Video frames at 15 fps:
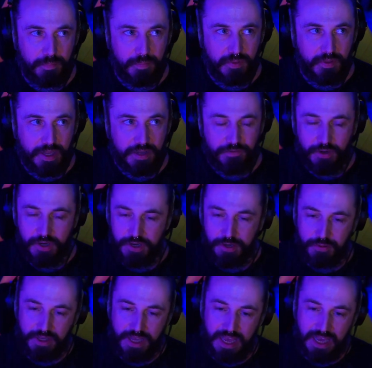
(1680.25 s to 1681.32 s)
like for a
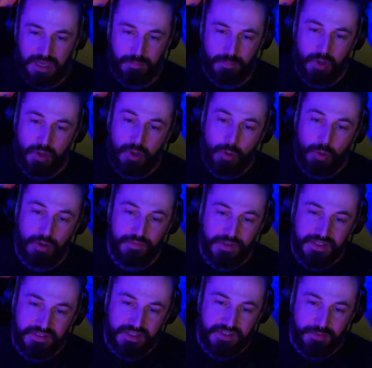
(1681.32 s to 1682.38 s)
new game, or if
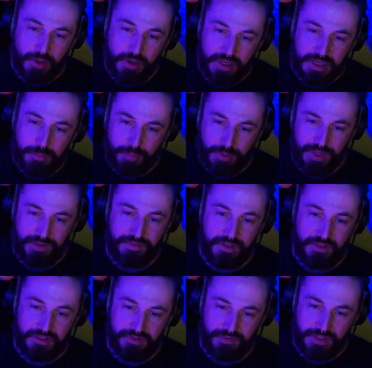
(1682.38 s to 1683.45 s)
I see some early
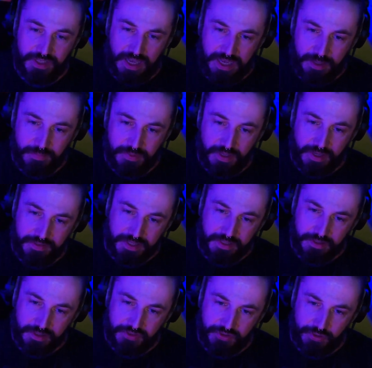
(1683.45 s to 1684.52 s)
previews of a game that I think
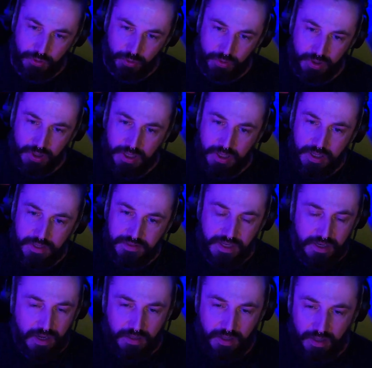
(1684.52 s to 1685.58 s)
looks cool,
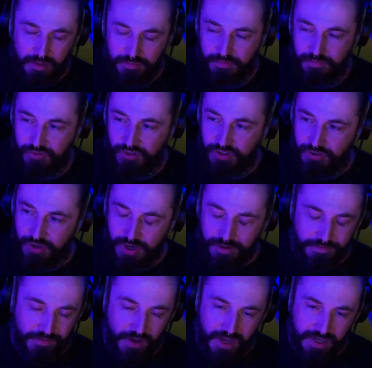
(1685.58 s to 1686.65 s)
then I'll just try
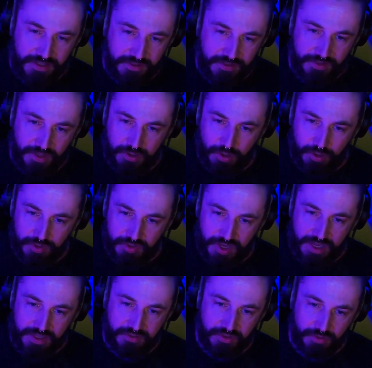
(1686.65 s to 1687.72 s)
and find a
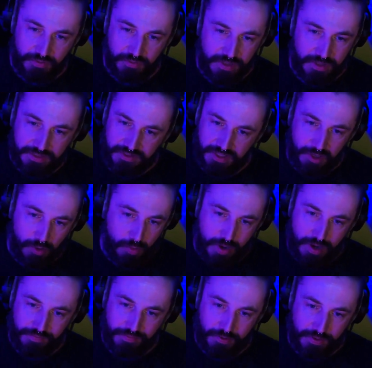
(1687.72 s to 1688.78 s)
contact on LinkedIn or
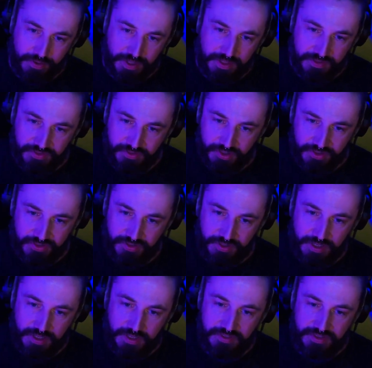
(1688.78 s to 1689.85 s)
wherever, and just
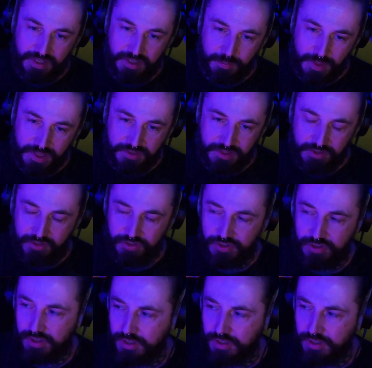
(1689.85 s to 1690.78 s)
send a message.